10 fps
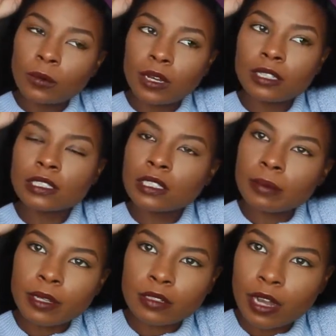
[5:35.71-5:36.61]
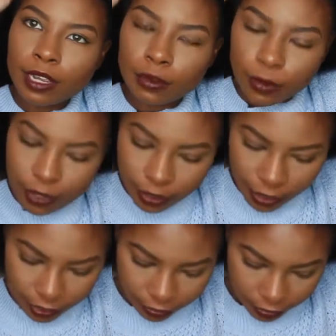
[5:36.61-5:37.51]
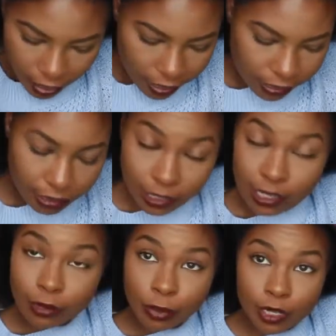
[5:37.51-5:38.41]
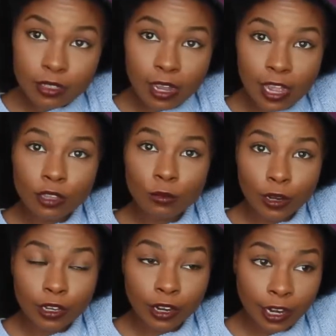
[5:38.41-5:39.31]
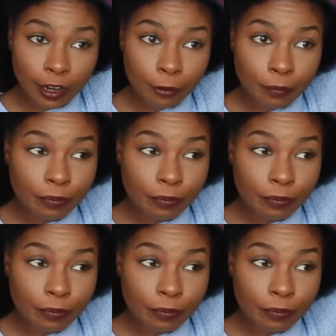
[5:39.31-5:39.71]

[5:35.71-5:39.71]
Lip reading: well, it just depends on how you wear your hair. Honestly, it depends on how you wear your hair.